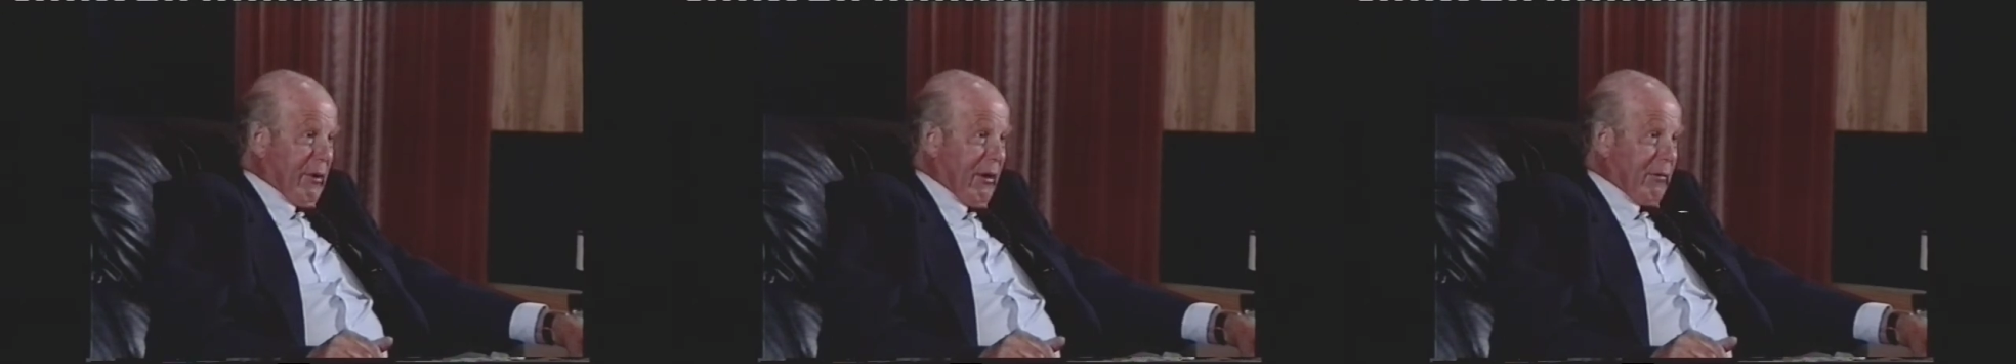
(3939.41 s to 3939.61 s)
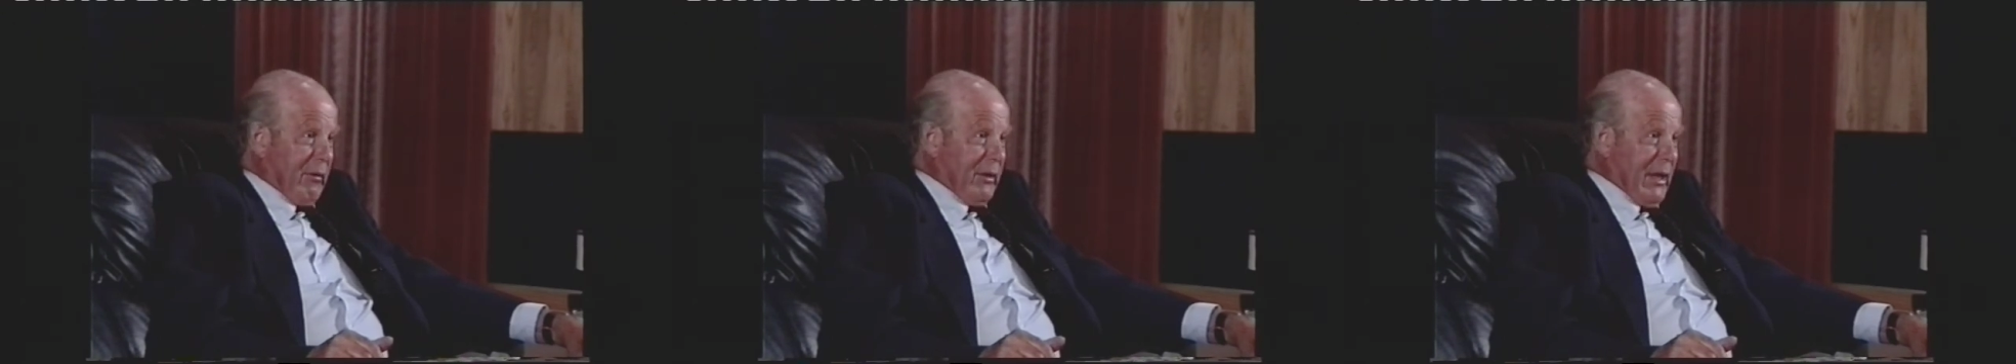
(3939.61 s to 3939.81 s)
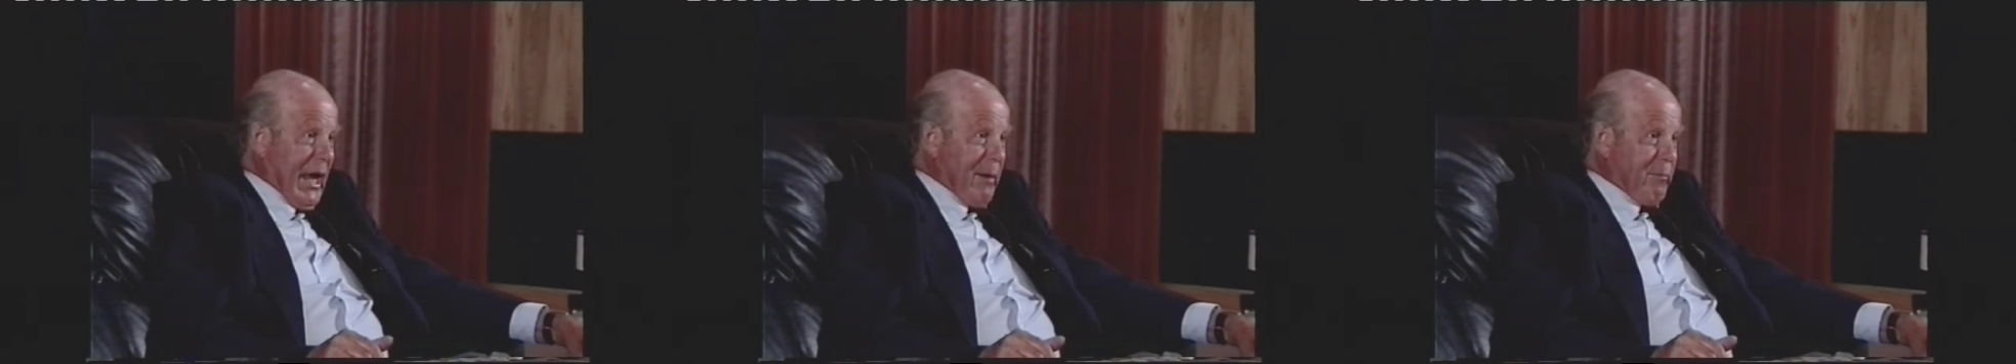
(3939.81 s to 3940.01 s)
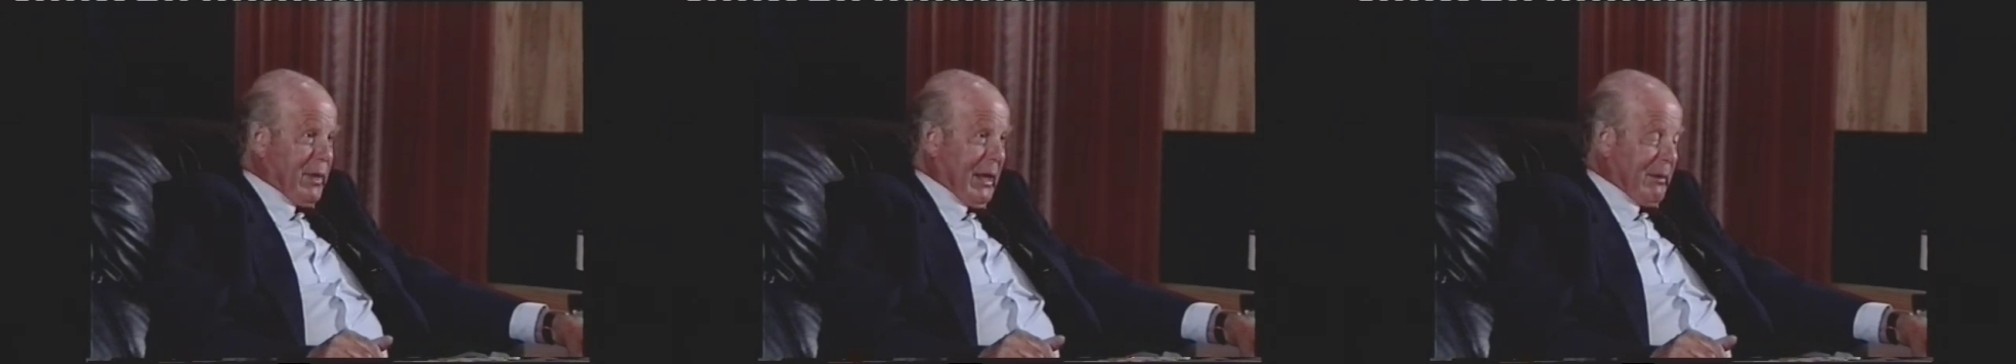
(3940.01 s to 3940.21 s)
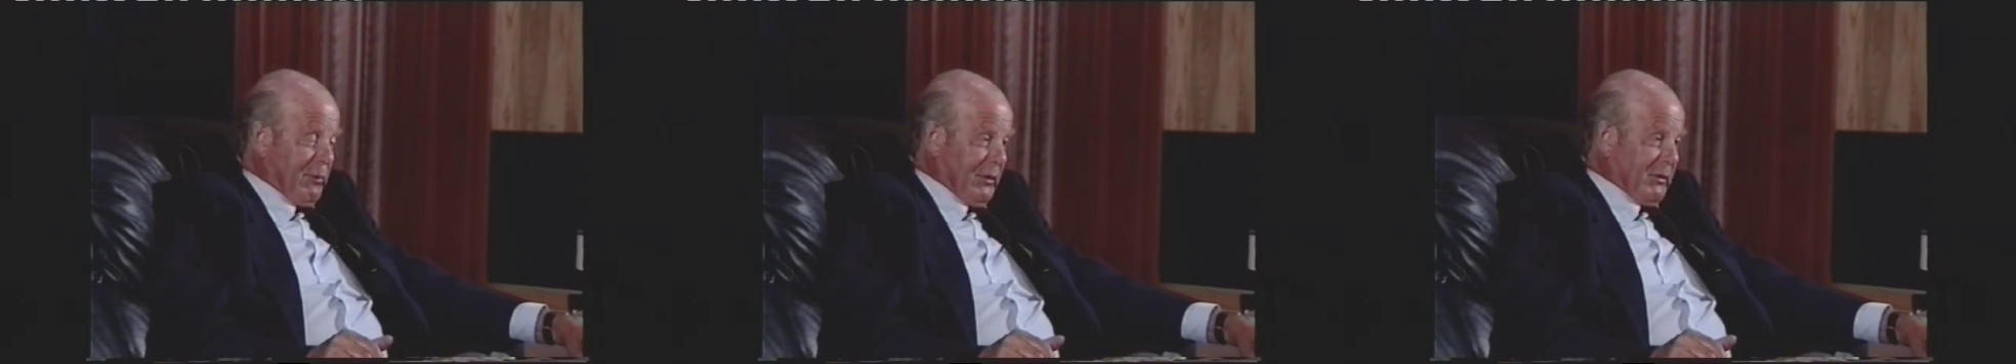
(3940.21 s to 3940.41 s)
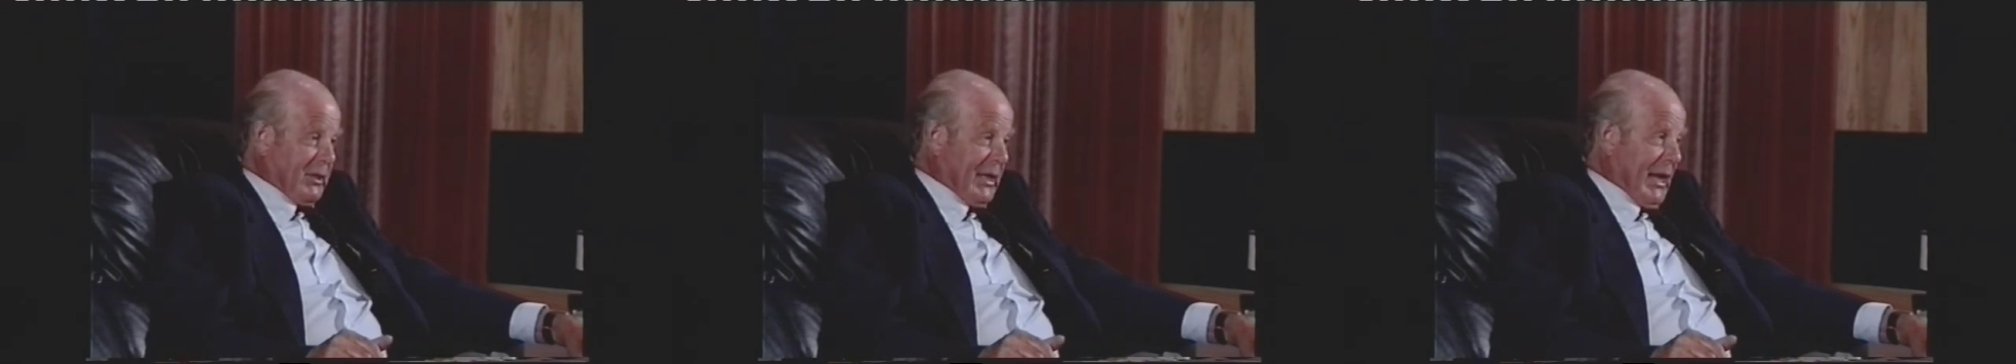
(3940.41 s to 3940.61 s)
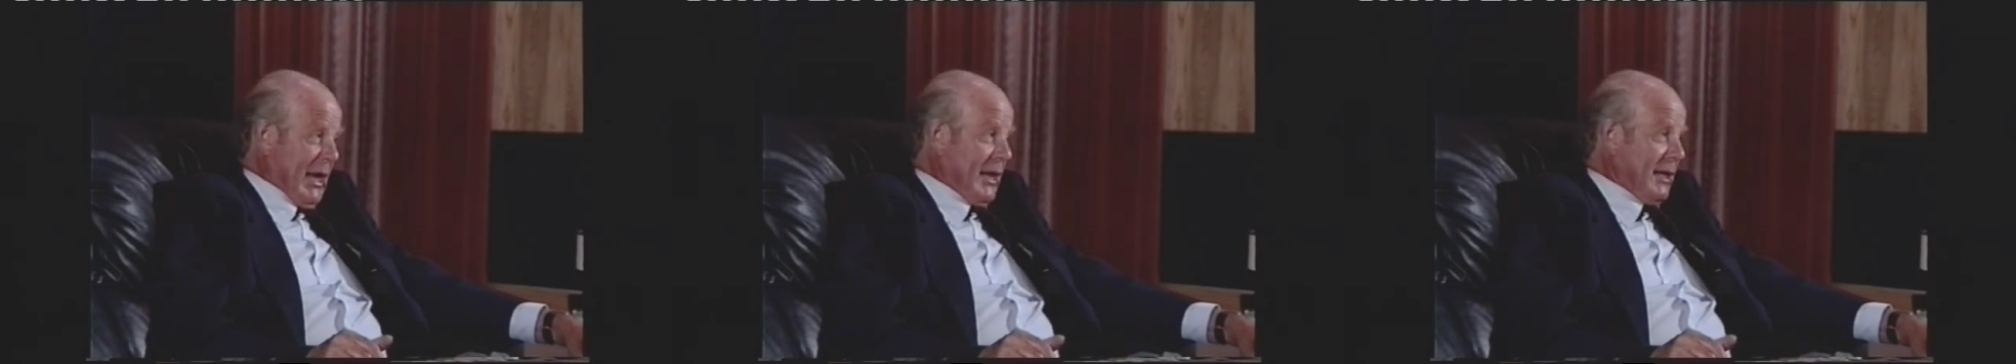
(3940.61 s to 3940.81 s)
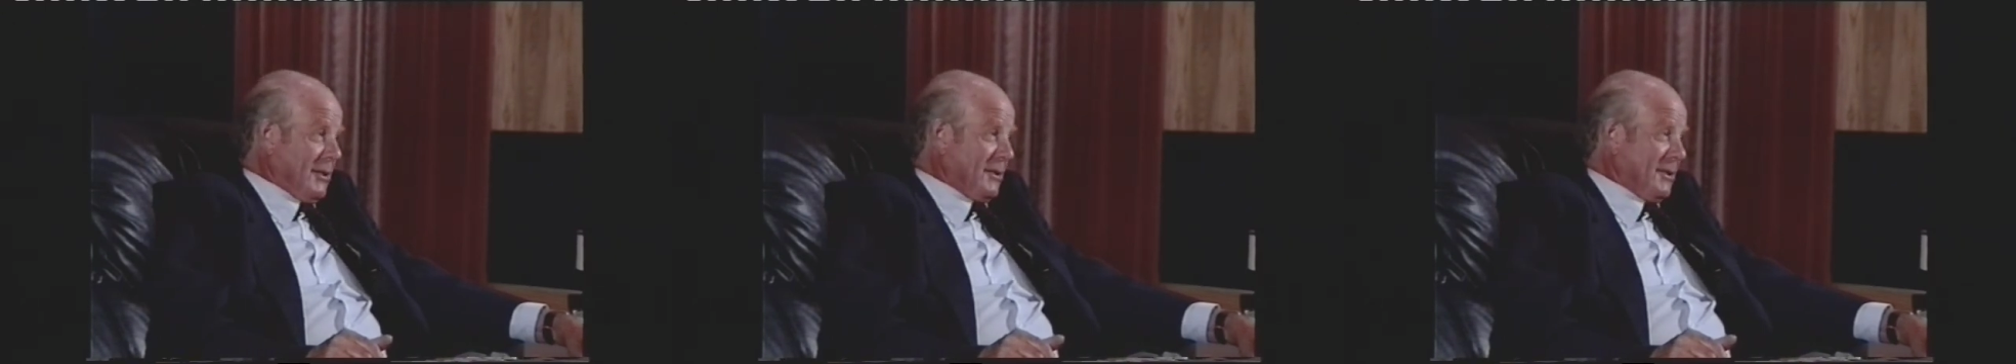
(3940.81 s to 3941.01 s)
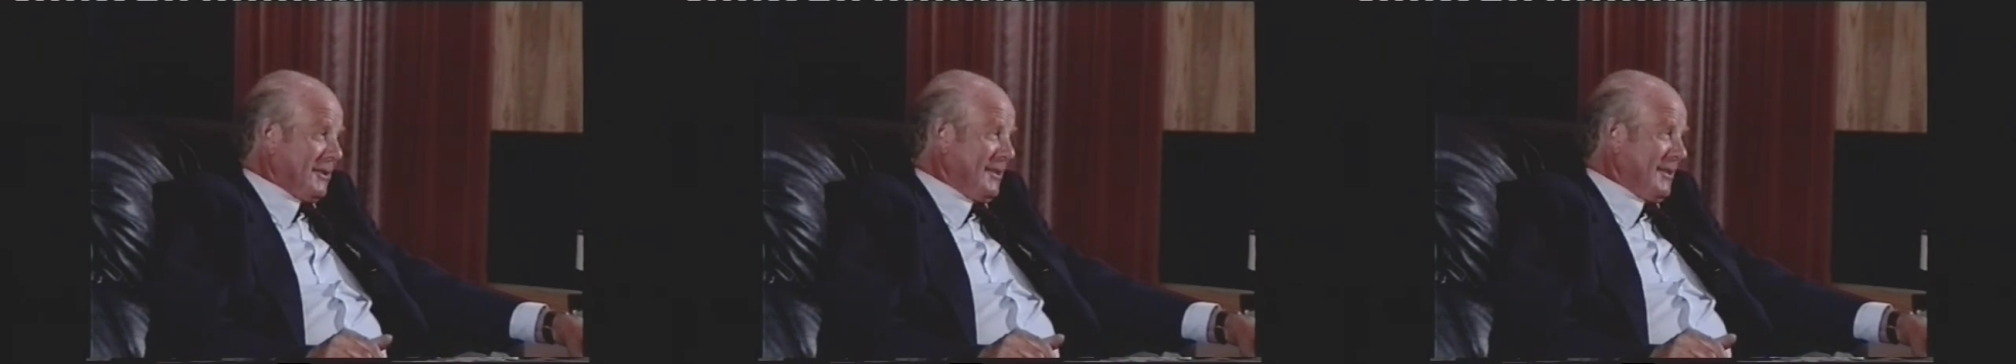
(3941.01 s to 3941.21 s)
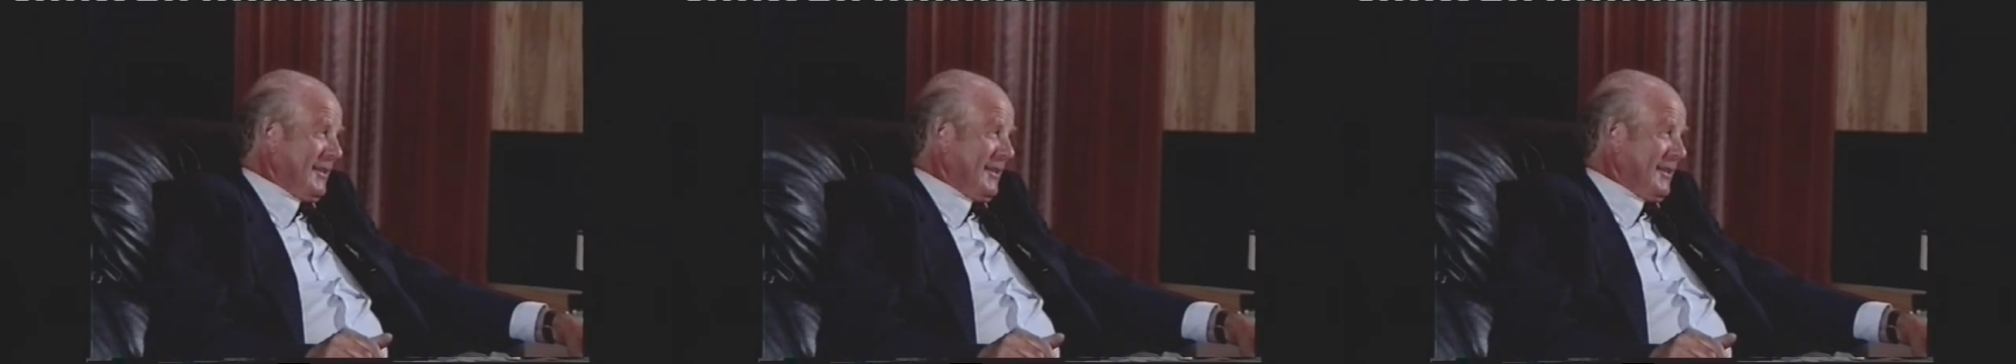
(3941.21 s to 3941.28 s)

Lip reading: wrong with that. People say it."